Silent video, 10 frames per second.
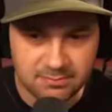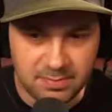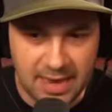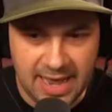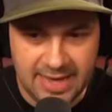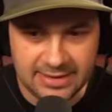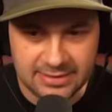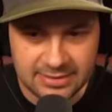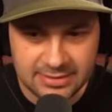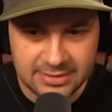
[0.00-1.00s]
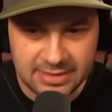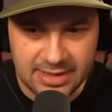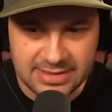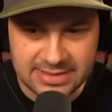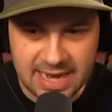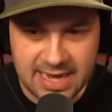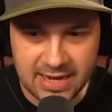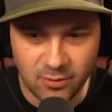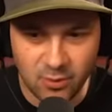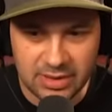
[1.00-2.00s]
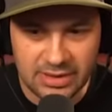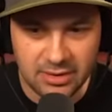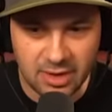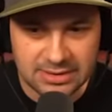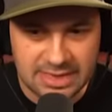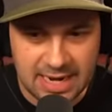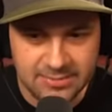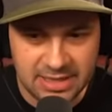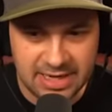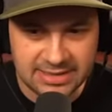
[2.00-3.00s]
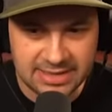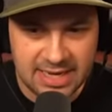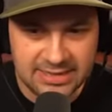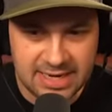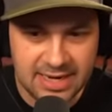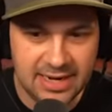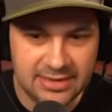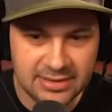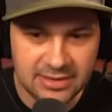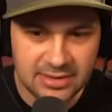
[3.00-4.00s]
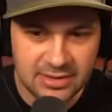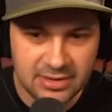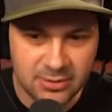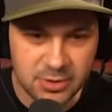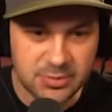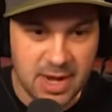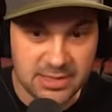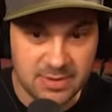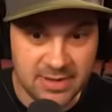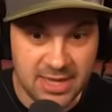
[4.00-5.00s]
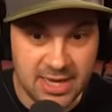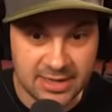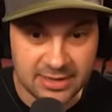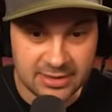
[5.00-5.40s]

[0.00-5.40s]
But it's taking a really long time to get to that dead end, which makes me think